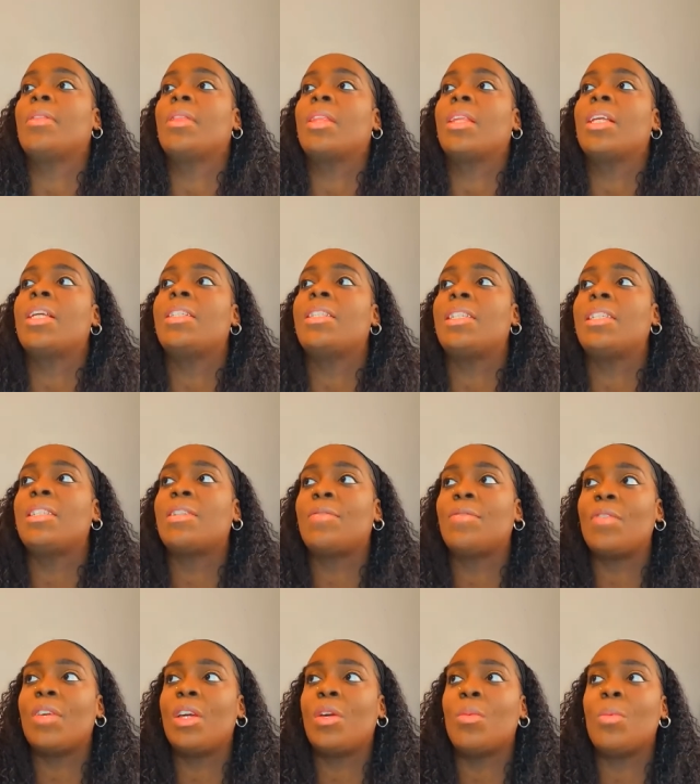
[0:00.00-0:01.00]
Because it's a
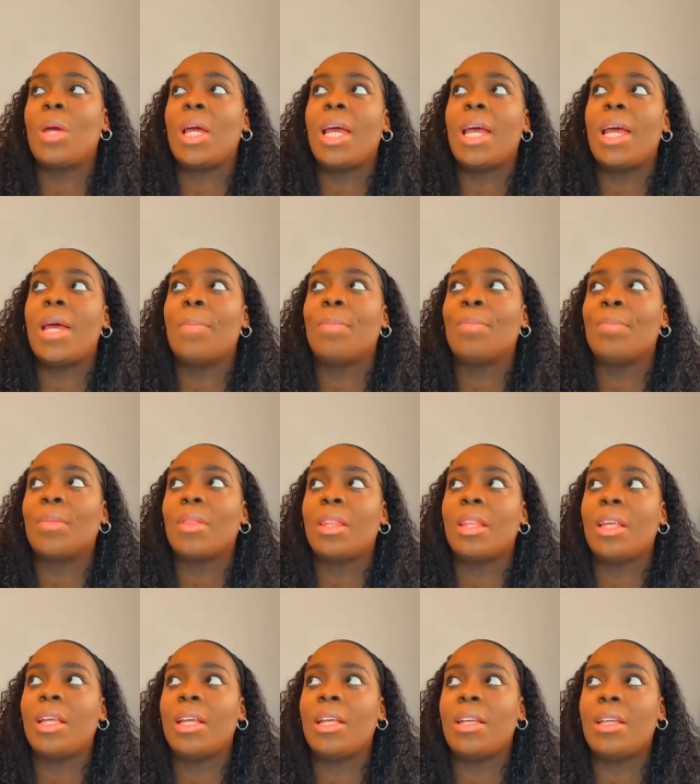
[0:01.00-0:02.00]
thing where
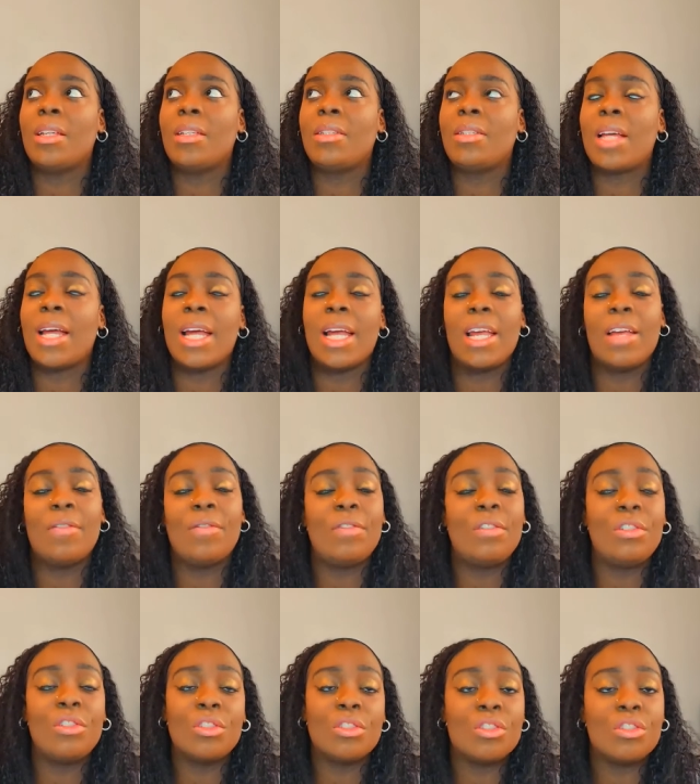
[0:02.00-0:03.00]
it's like, if
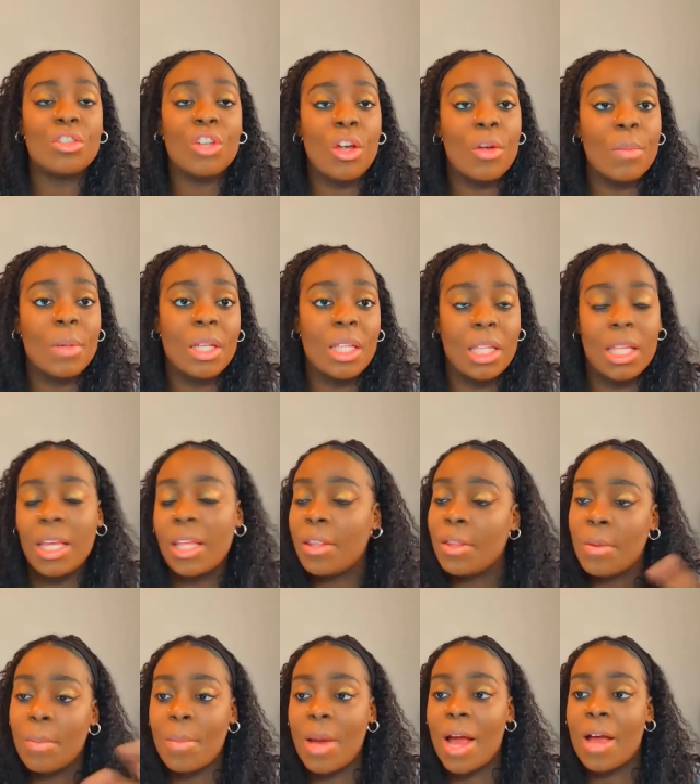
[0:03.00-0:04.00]
you just show me in
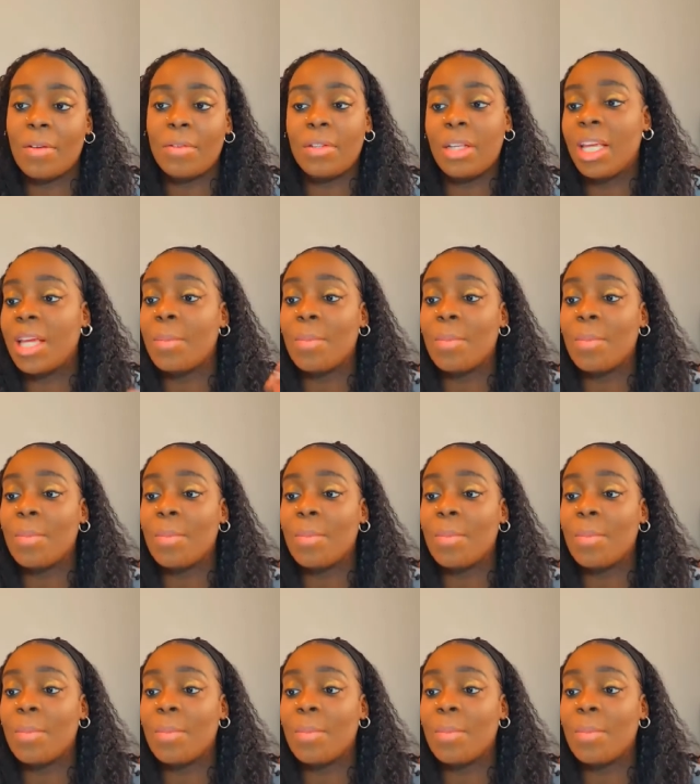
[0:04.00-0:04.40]
maths,